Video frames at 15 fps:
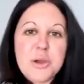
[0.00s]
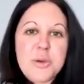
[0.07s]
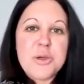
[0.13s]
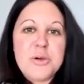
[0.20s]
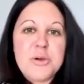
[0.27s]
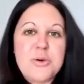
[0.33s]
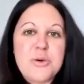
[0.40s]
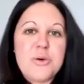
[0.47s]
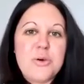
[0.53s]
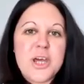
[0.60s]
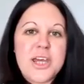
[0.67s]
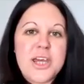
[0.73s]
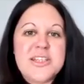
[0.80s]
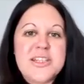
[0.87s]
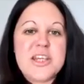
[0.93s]
your
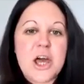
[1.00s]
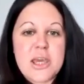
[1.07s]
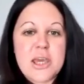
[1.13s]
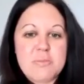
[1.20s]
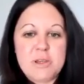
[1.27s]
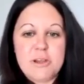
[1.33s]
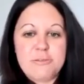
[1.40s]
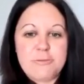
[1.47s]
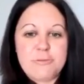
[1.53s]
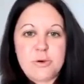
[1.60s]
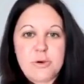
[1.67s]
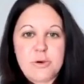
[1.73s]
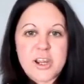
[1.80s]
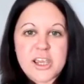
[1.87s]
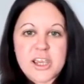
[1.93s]
excitement
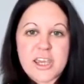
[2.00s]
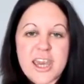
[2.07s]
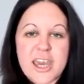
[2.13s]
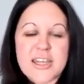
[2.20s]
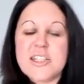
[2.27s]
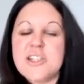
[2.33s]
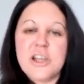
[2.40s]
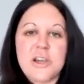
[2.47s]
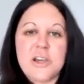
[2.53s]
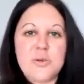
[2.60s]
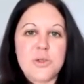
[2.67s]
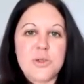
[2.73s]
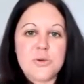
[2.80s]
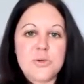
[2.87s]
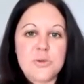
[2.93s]
for it, get to know
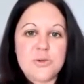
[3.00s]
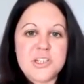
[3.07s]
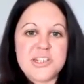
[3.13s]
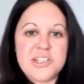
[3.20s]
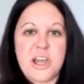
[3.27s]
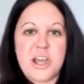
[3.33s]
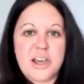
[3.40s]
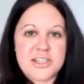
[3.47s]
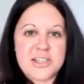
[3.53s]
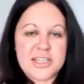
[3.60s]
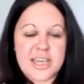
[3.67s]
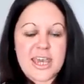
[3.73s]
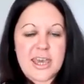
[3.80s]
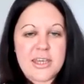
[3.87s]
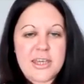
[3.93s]
your starter
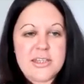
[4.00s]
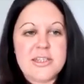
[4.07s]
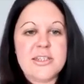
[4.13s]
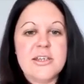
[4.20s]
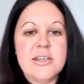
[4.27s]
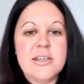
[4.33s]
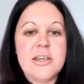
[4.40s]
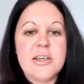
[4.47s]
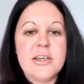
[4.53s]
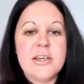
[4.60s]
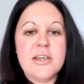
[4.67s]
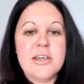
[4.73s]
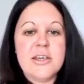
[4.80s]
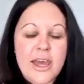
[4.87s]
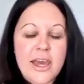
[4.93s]
kit,
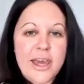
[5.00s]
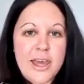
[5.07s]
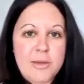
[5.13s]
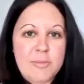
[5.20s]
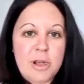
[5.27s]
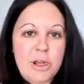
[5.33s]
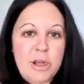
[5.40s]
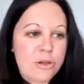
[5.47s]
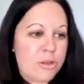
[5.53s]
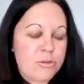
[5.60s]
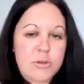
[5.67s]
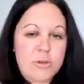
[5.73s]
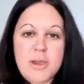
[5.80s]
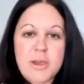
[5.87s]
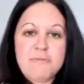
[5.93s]
look
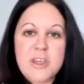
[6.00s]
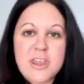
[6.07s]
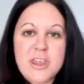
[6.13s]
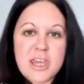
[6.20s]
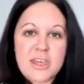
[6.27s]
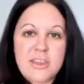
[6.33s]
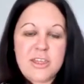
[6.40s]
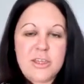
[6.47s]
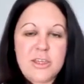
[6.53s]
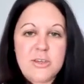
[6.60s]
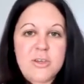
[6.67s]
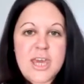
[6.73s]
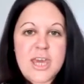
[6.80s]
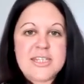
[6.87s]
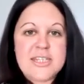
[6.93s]
through everything that you
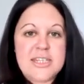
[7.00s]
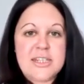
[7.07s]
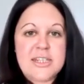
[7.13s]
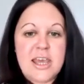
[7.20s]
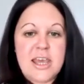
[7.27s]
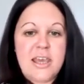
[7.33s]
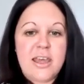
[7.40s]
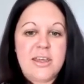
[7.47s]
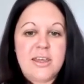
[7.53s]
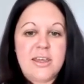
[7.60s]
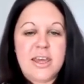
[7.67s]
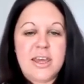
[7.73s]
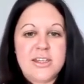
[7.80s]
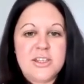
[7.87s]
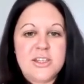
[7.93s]
get in there,
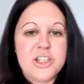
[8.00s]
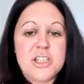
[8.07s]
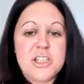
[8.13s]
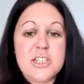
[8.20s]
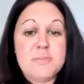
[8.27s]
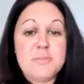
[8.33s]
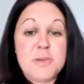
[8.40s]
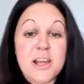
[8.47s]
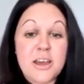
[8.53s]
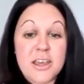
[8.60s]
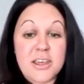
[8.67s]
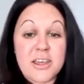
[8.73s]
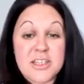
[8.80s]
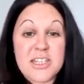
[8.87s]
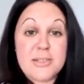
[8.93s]
and just be
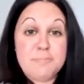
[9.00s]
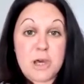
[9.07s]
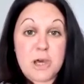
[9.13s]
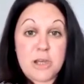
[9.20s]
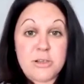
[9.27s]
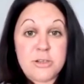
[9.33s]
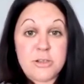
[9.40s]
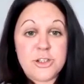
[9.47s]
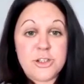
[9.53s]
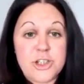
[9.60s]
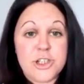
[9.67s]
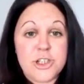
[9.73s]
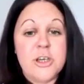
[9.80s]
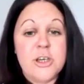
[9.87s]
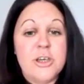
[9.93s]
like a sponge,
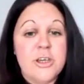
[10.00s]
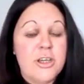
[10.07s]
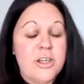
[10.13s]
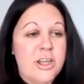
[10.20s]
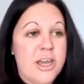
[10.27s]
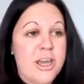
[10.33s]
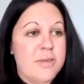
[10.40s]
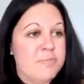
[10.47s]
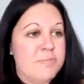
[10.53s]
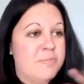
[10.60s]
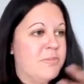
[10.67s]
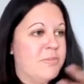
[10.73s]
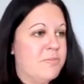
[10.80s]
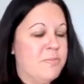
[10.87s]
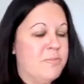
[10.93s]
like
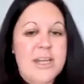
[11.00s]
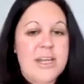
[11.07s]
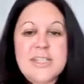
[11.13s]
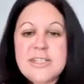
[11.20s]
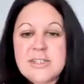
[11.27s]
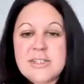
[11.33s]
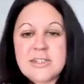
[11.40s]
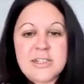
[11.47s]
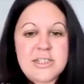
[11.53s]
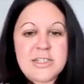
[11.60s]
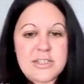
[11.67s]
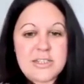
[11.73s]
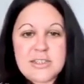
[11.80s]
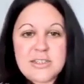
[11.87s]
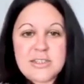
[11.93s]
listen
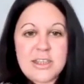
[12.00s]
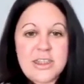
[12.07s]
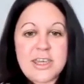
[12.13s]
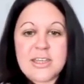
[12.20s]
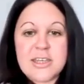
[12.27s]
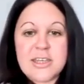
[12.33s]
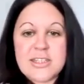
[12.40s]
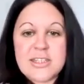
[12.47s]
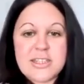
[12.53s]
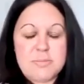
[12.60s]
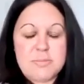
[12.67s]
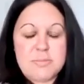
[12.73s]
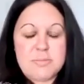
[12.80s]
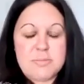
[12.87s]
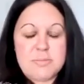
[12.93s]
to things that
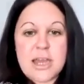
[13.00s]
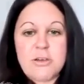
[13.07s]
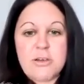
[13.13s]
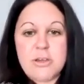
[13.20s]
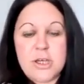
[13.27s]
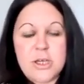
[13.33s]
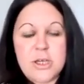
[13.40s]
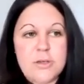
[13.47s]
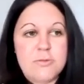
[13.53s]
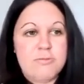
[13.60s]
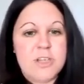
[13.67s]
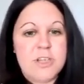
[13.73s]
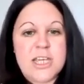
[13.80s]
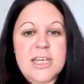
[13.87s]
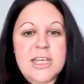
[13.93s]
people tell you,
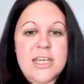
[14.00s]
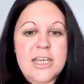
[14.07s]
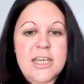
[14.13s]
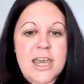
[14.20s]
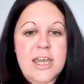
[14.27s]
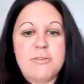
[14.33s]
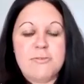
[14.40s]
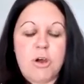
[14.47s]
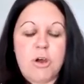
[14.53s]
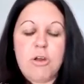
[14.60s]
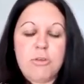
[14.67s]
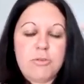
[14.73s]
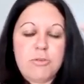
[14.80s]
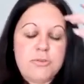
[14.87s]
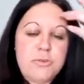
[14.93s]
really get
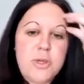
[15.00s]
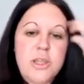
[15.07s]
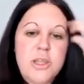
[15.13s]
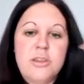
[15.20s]
involved with